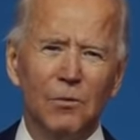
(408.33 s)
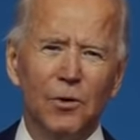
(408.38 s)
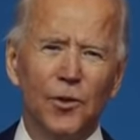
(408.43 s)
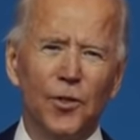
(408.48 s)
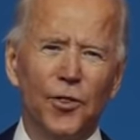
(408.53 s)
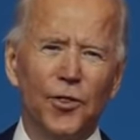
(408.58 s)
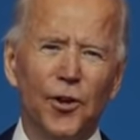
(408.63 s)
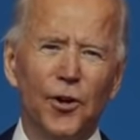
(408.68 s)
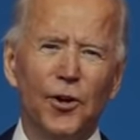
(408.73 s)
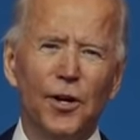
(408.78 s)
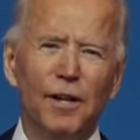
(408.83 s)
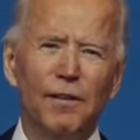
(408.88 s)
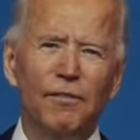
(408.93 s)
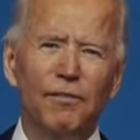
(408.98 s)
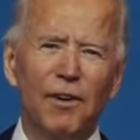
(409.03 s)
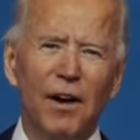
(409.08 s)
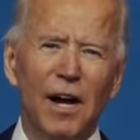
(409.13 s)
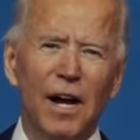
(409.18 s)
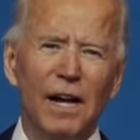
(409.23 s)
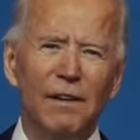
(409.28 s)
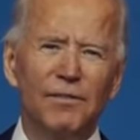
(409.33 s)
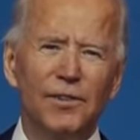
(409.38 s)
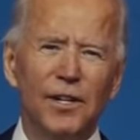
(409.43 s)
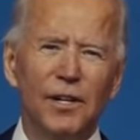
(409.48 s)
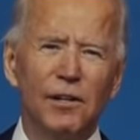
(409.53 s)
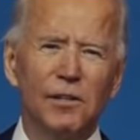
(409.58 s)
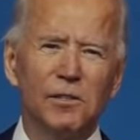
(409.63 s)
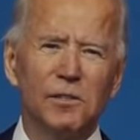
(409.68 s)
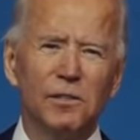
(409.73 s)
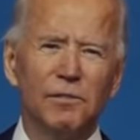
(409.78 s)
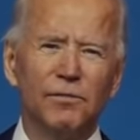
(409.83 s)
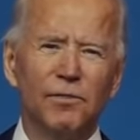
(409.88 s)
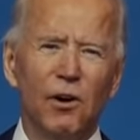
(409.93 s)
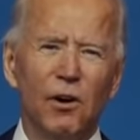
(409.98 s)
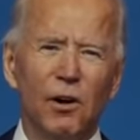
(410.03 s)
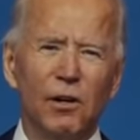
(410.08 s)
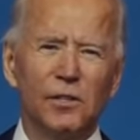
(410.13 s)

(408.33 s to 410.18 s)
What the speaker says: with 35 years in the